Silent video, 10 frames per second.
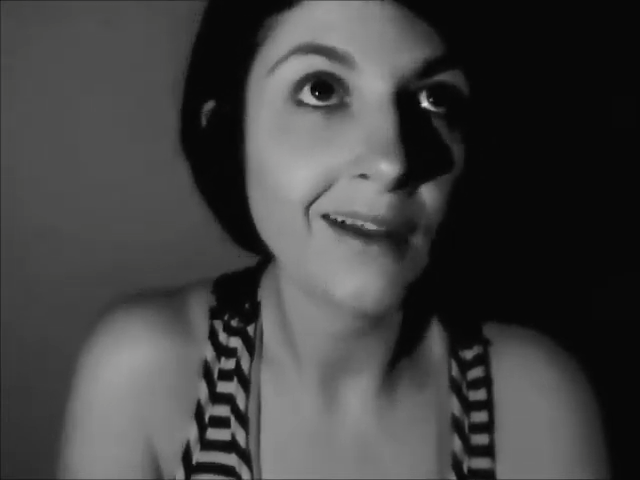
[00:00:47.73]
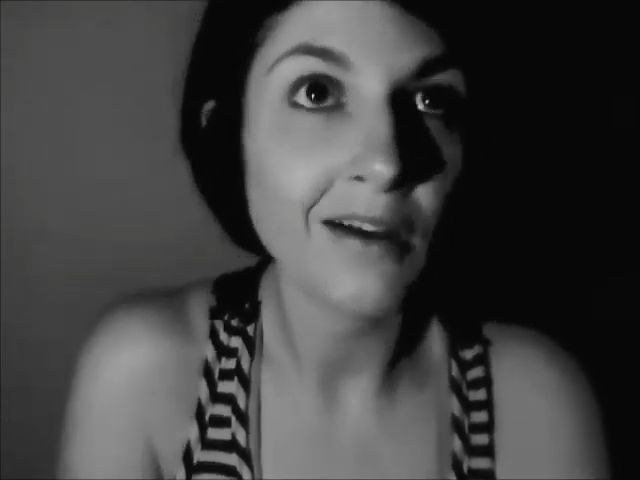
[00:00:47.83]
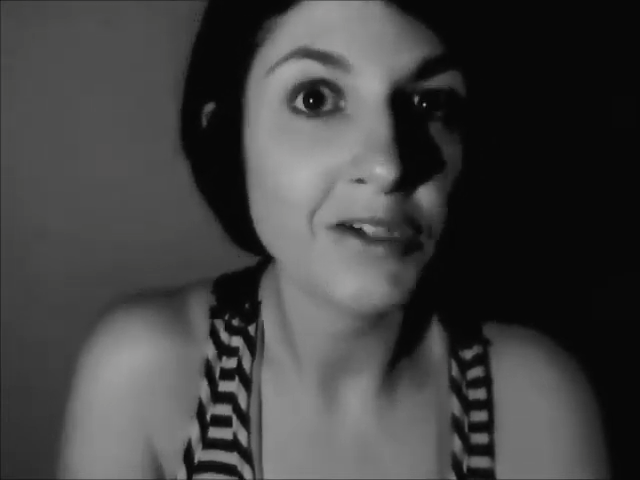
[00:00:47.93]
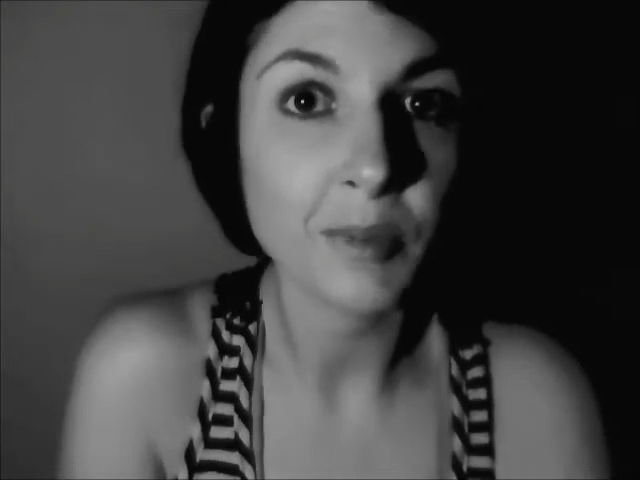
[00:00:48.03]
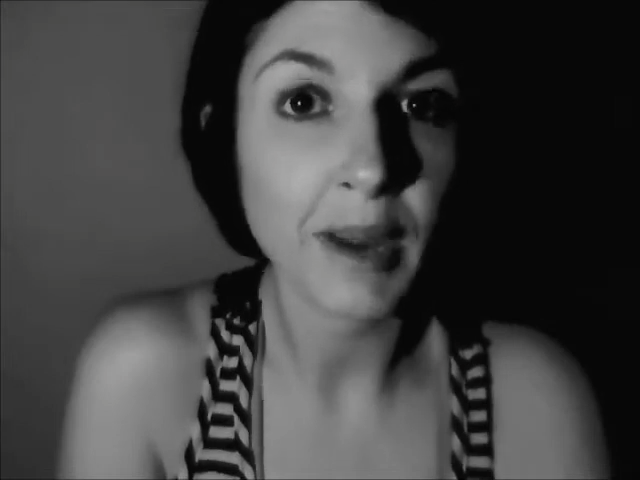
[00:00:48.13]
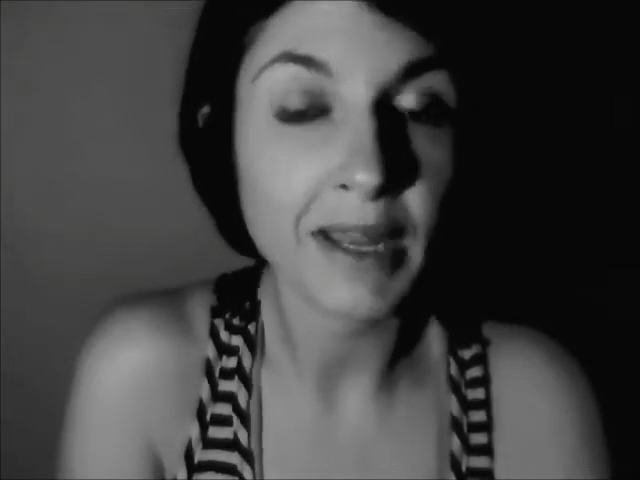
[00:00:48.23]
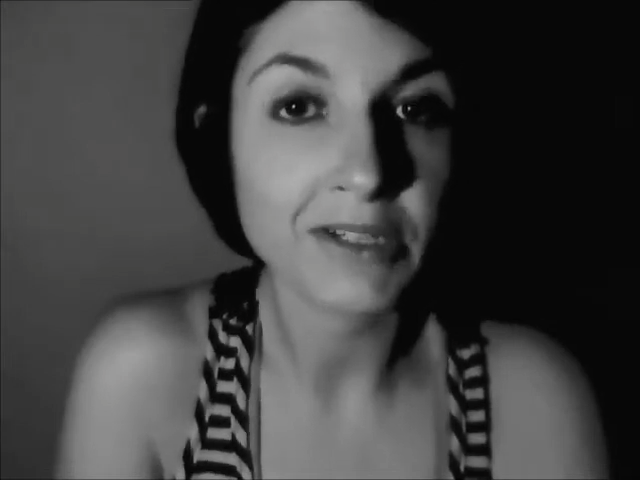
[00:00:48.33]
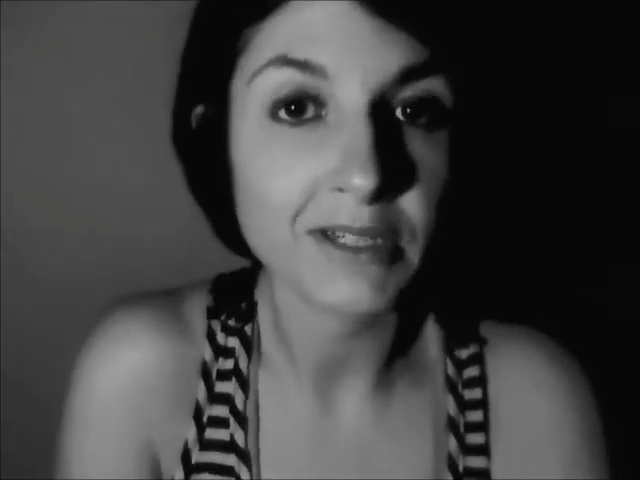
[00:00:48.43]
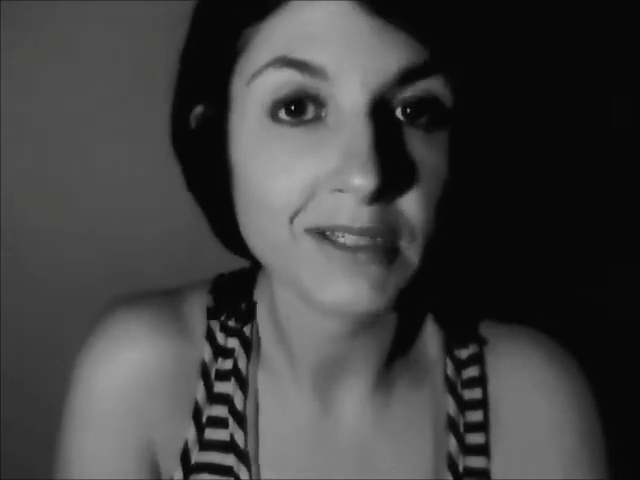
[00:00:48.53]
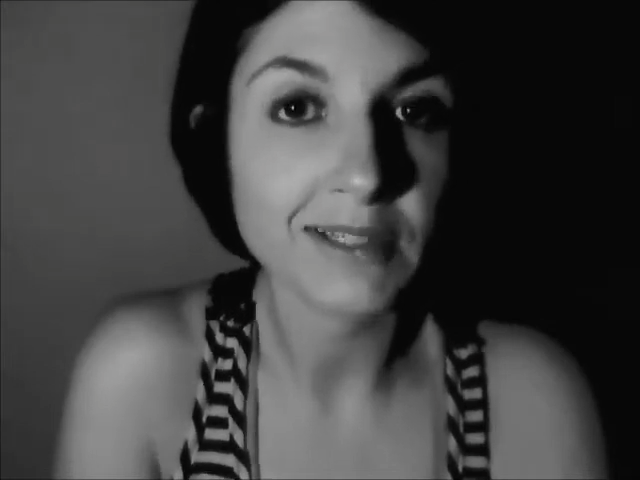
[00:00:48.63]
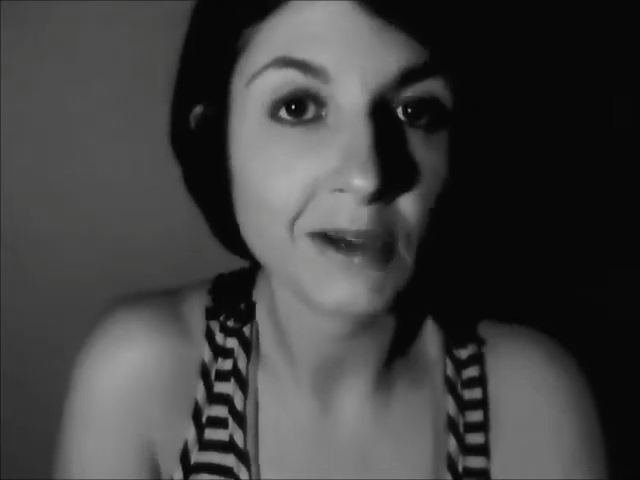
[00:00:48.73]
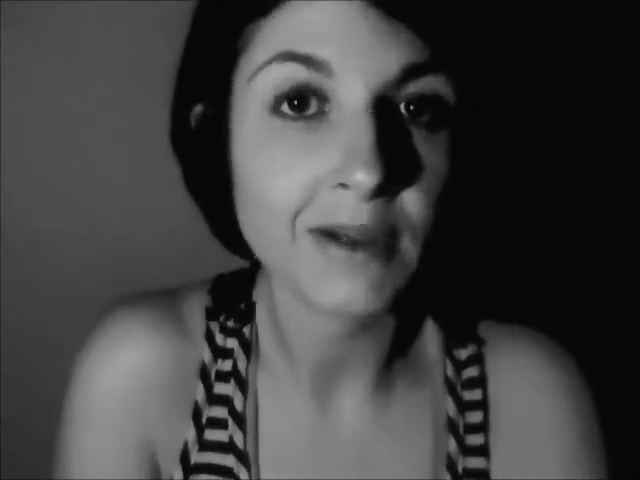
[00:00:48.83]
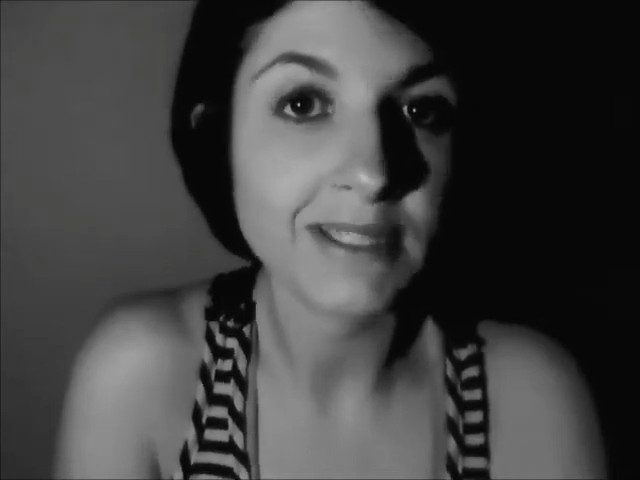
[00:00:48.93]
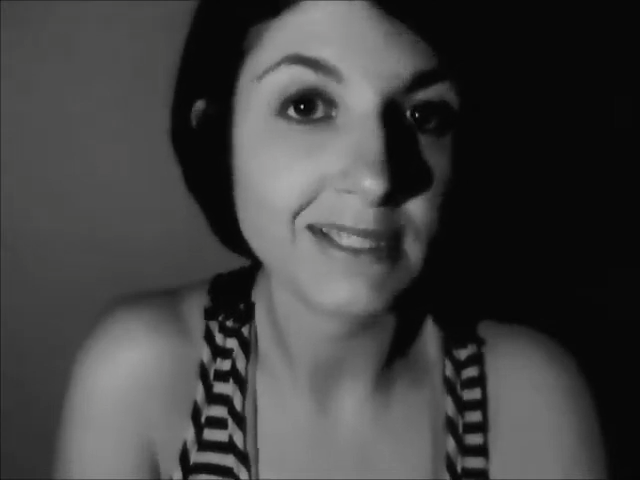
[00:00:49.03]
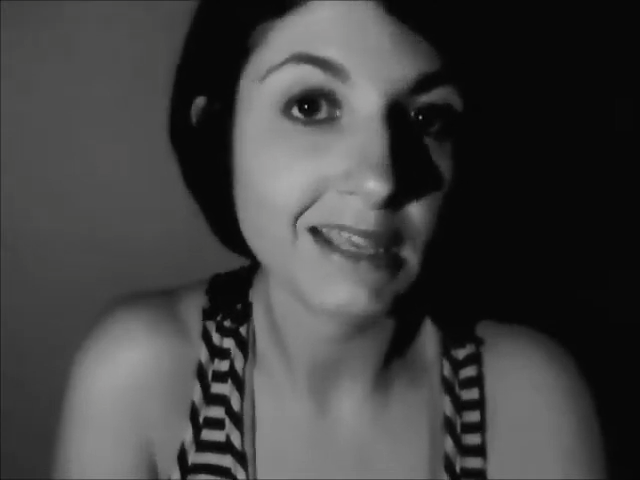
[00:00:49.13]
large branches so
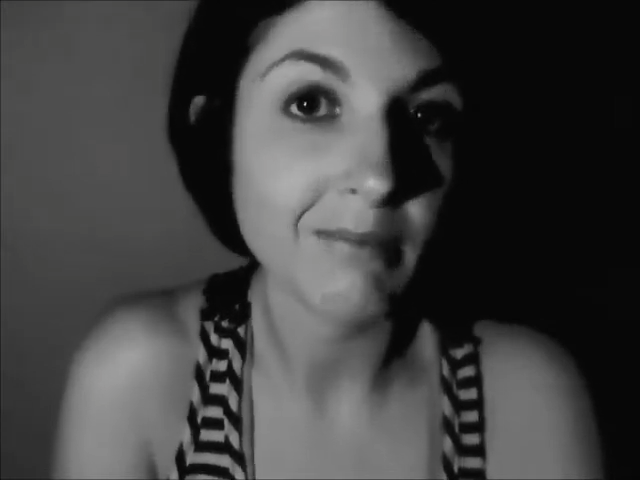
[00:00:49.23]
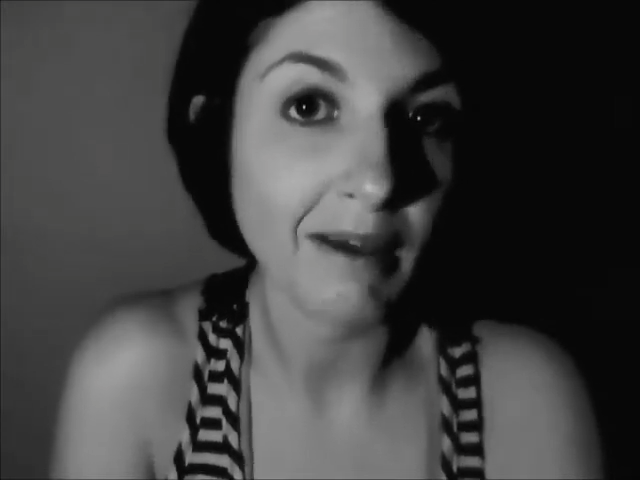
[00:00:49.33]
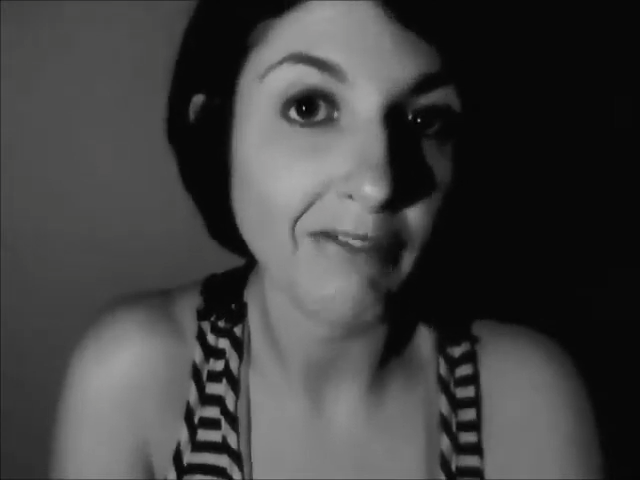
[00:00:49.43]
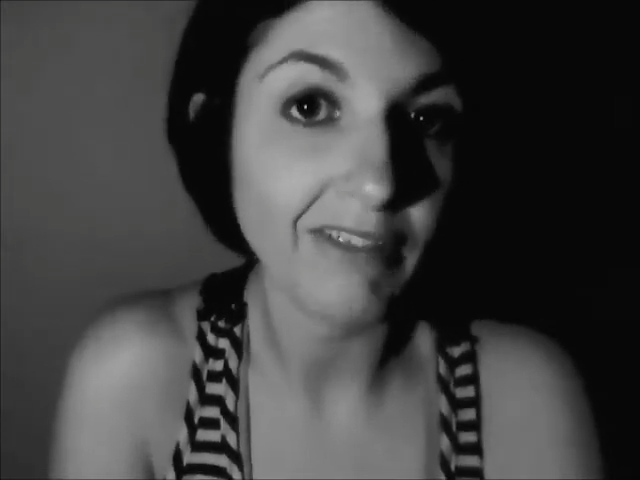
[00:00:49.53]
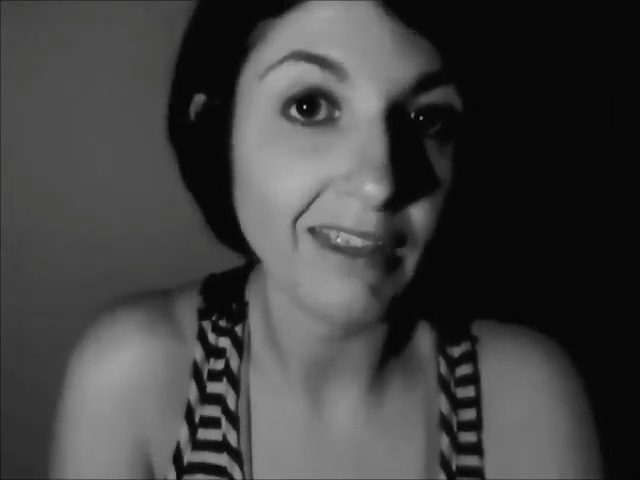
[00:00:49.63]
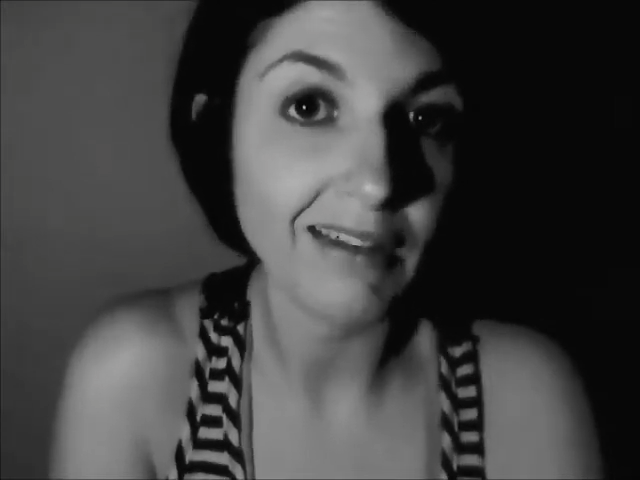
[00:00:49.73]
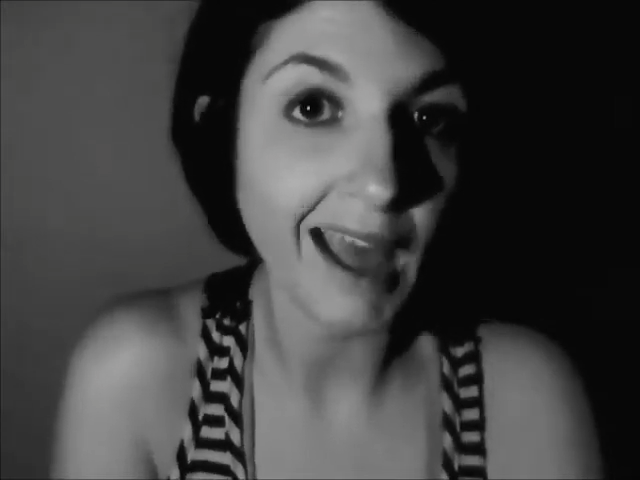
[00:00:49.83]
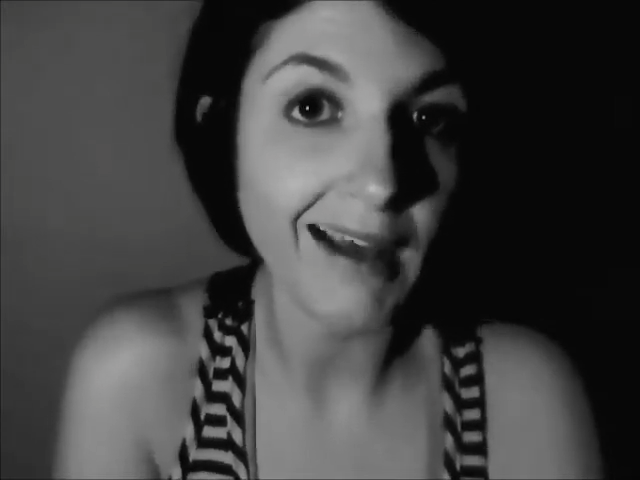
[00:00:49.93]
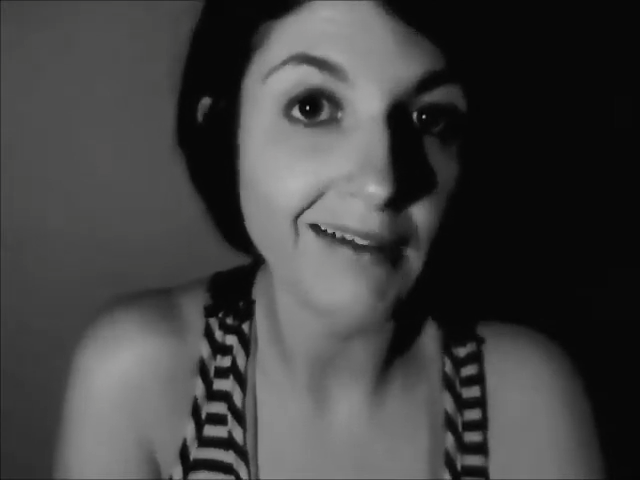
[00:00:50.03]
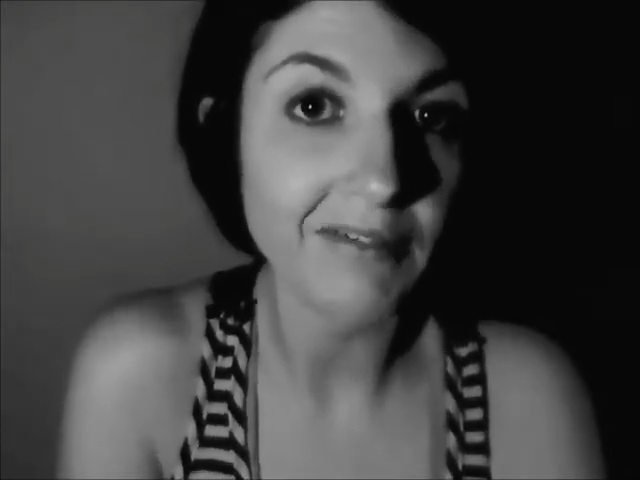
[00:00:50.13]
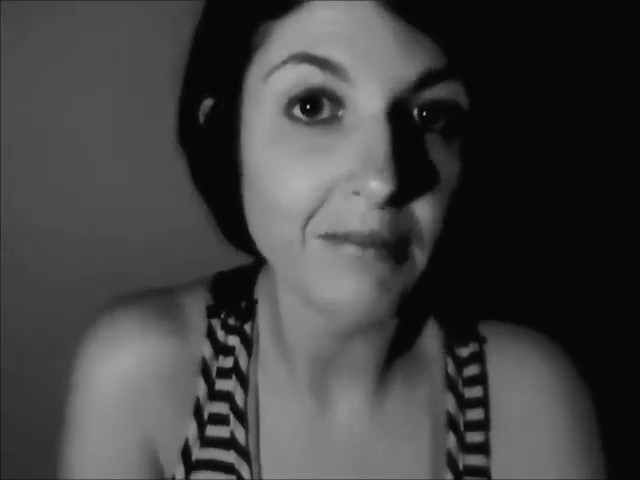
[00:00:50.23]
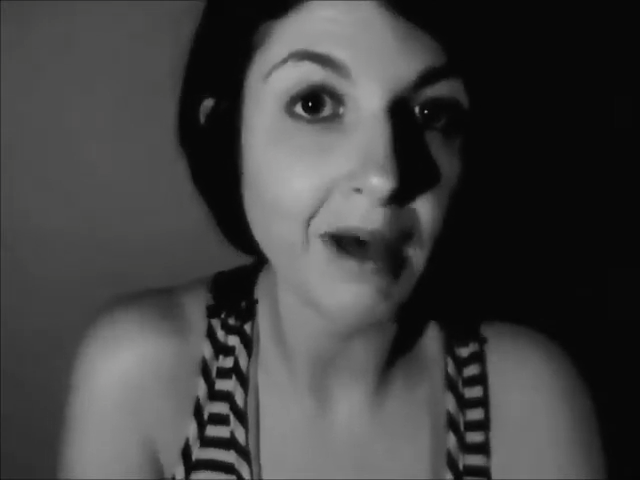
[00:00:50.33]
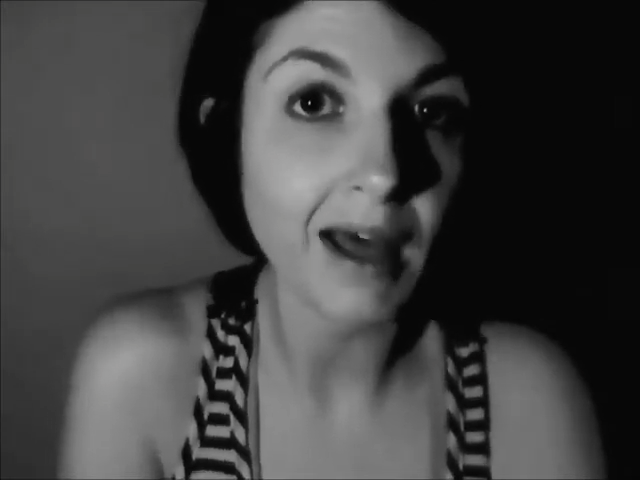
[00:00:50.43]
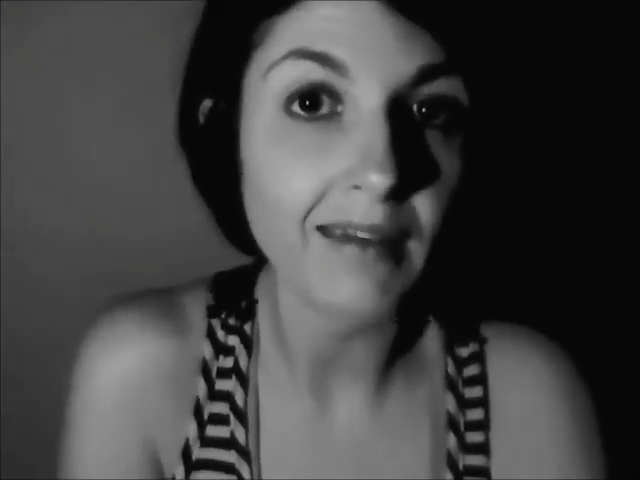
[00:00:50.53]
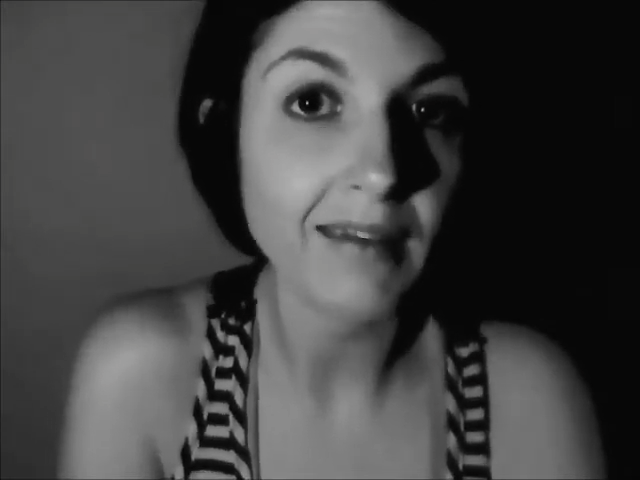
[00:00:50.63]
as to keep my feet out of the
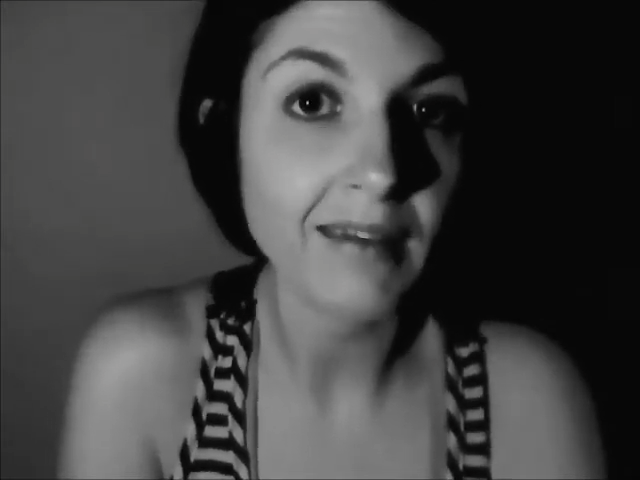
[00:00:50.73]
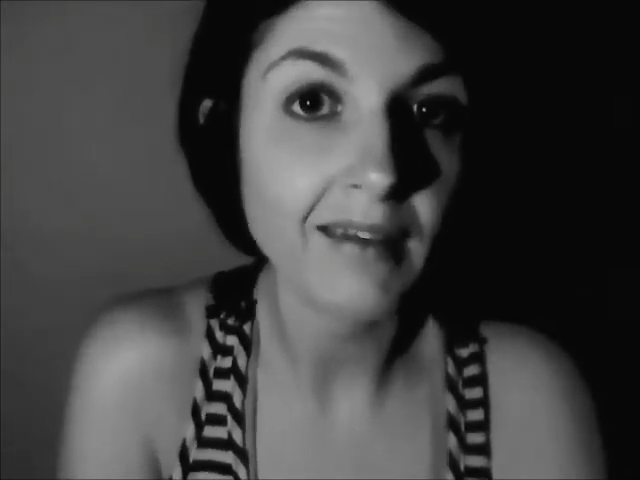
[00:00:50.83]
mud.